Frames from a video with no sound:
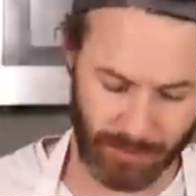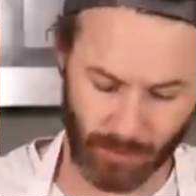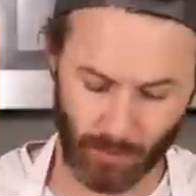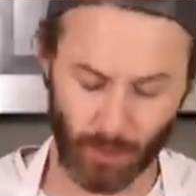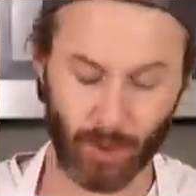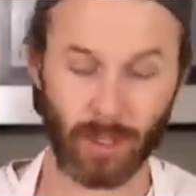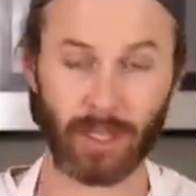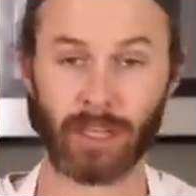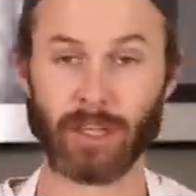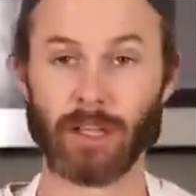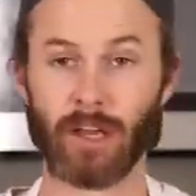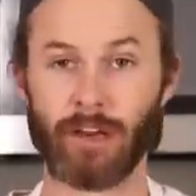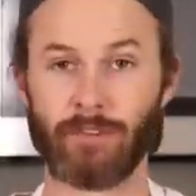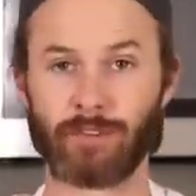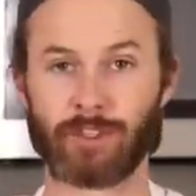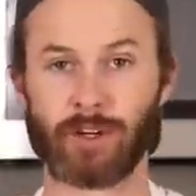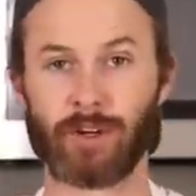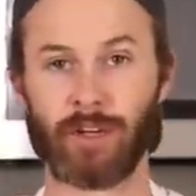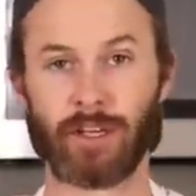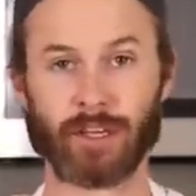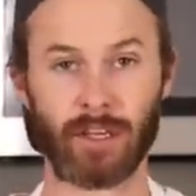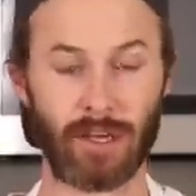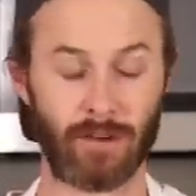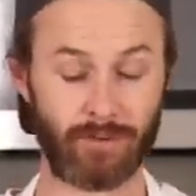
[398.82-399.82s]
Really love
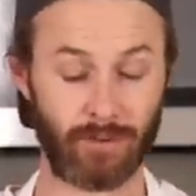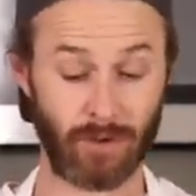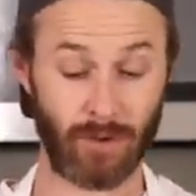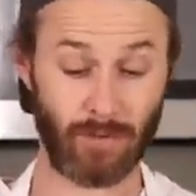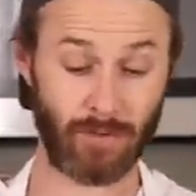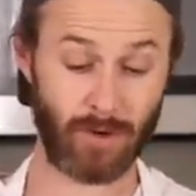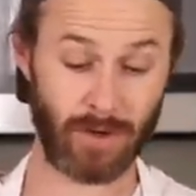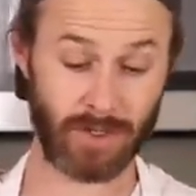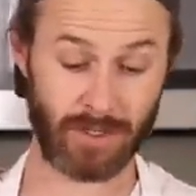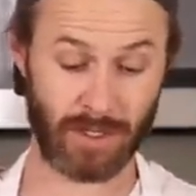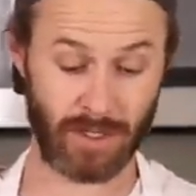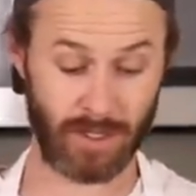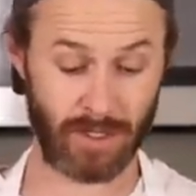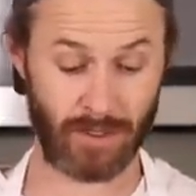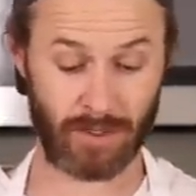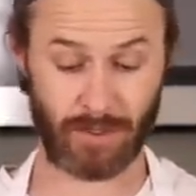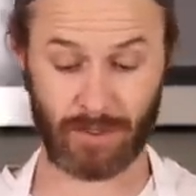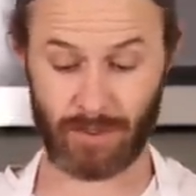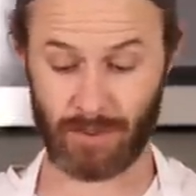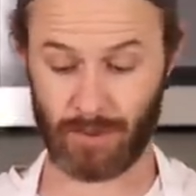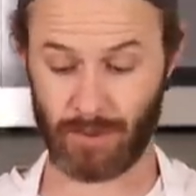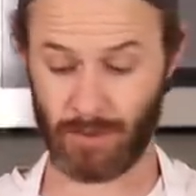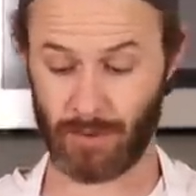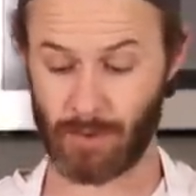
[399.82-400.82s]
turning leftovers
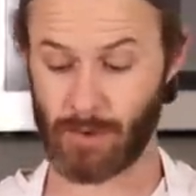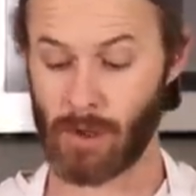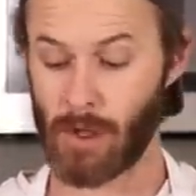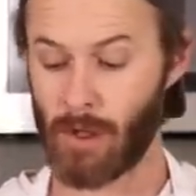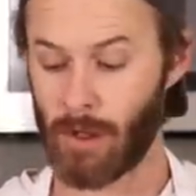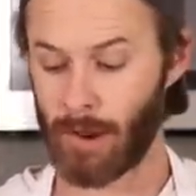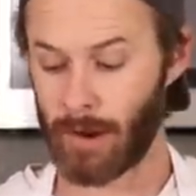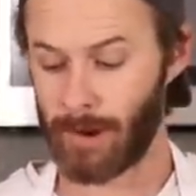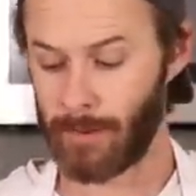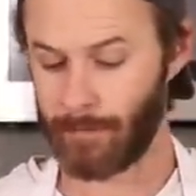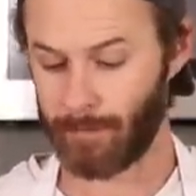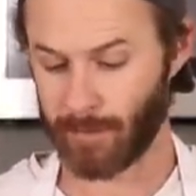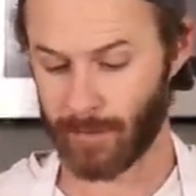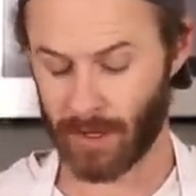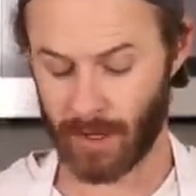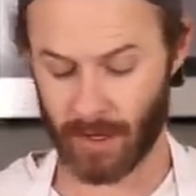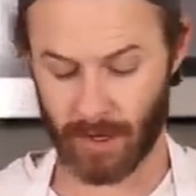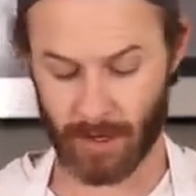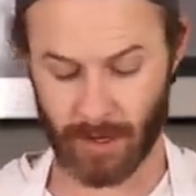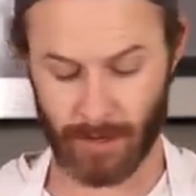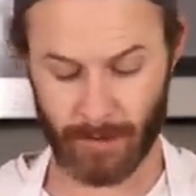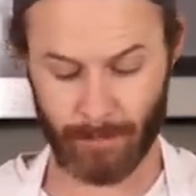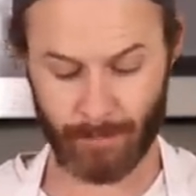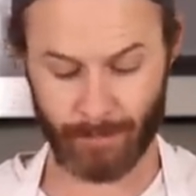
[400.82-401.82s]
into
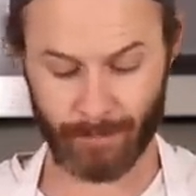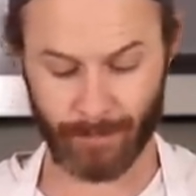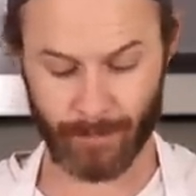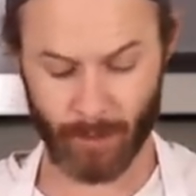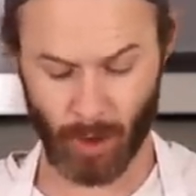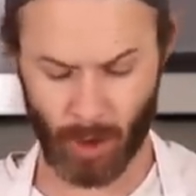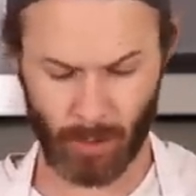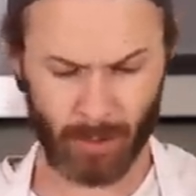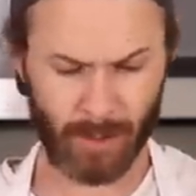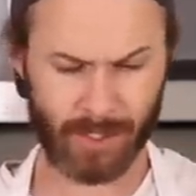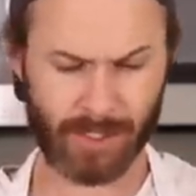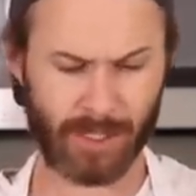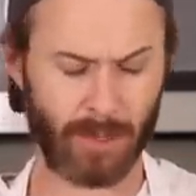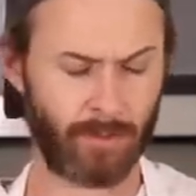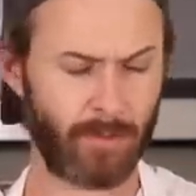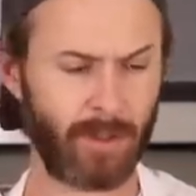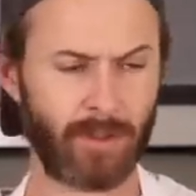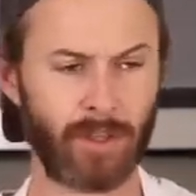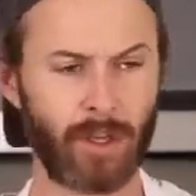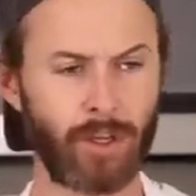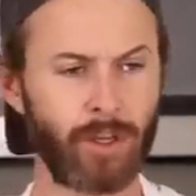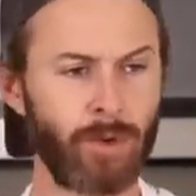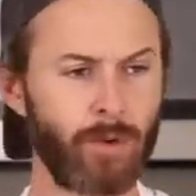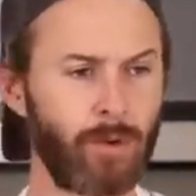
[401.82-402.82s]
um, almost
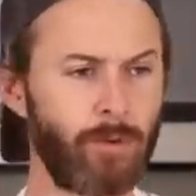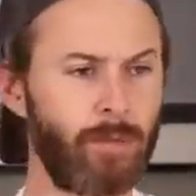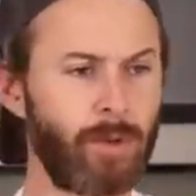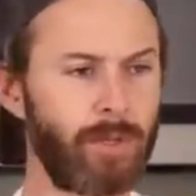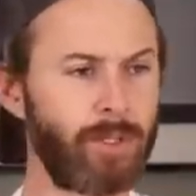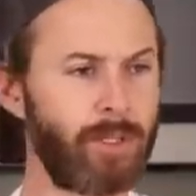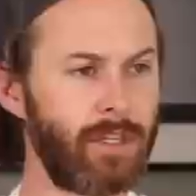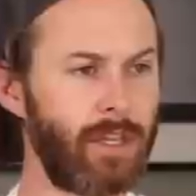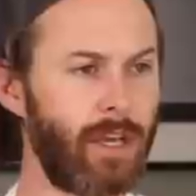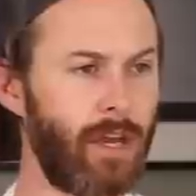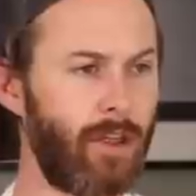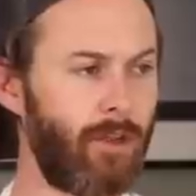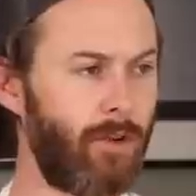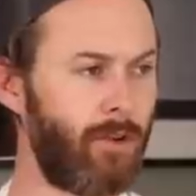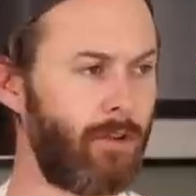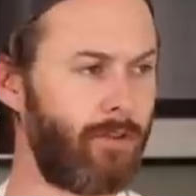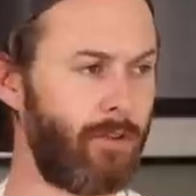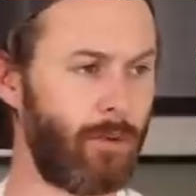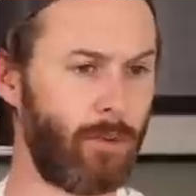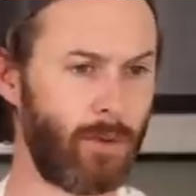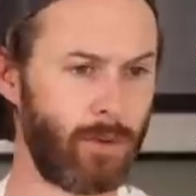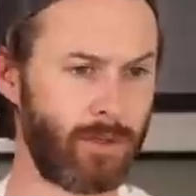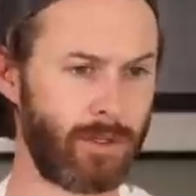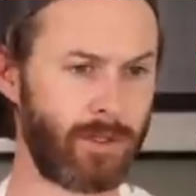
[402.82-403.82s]
something that you would put together if
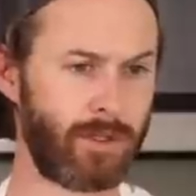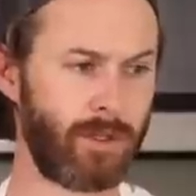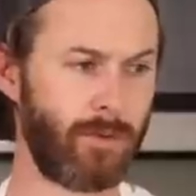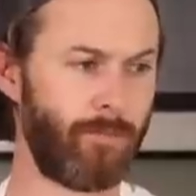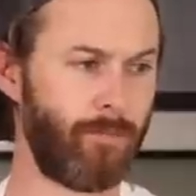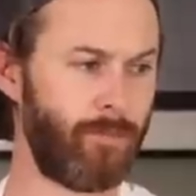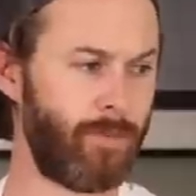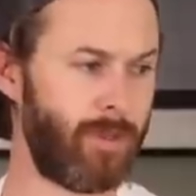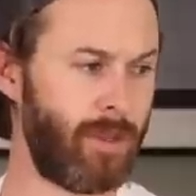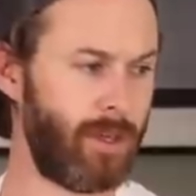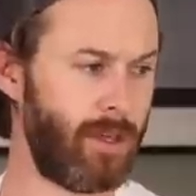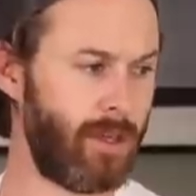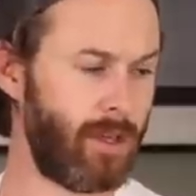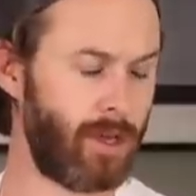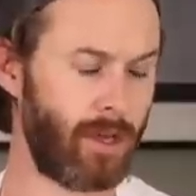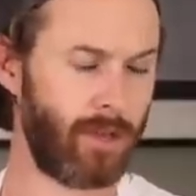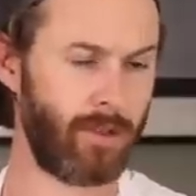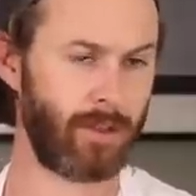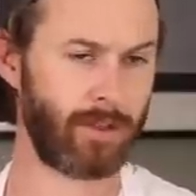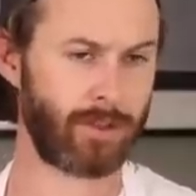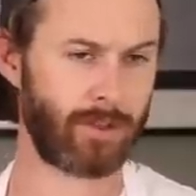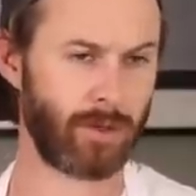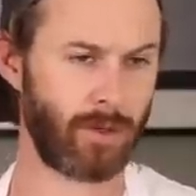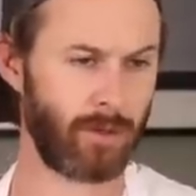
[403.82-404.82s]
it was the, uh,
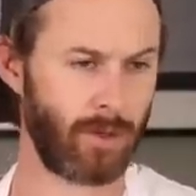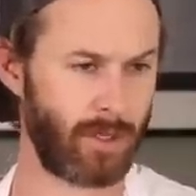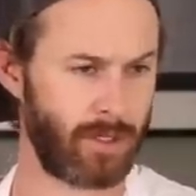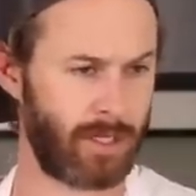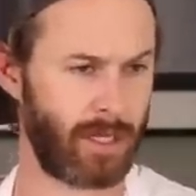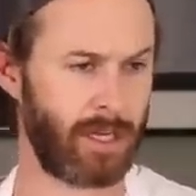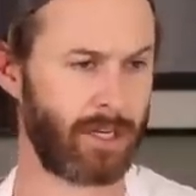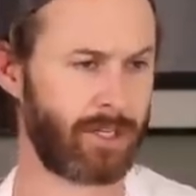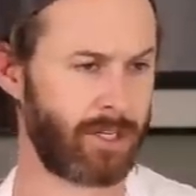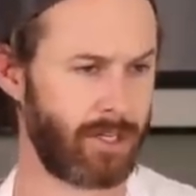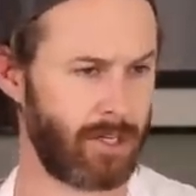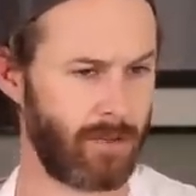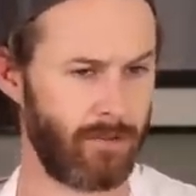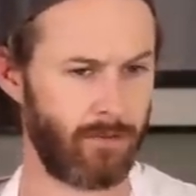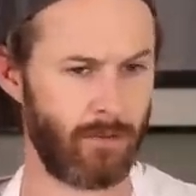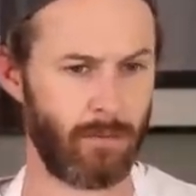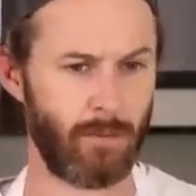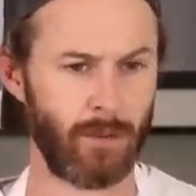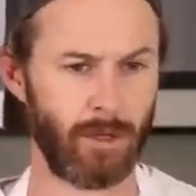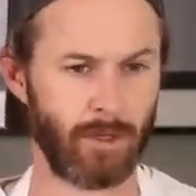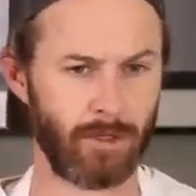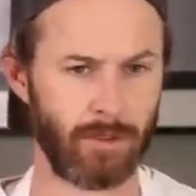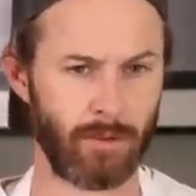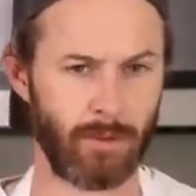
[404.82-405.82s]
the sole intention of the
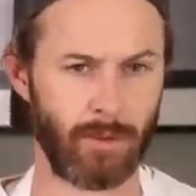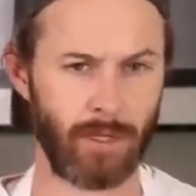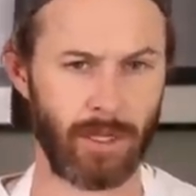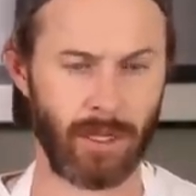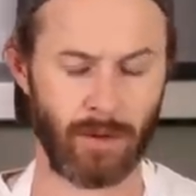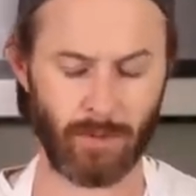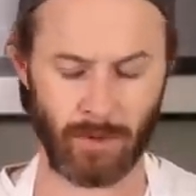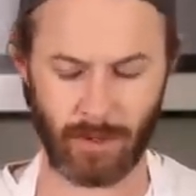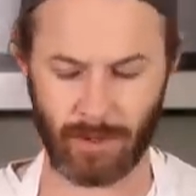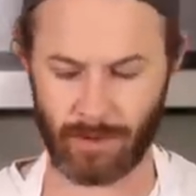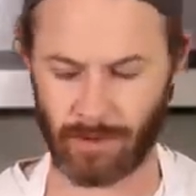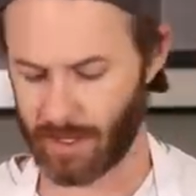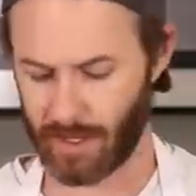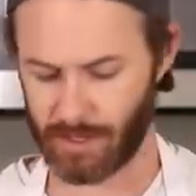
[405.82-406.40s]
meal to begin with.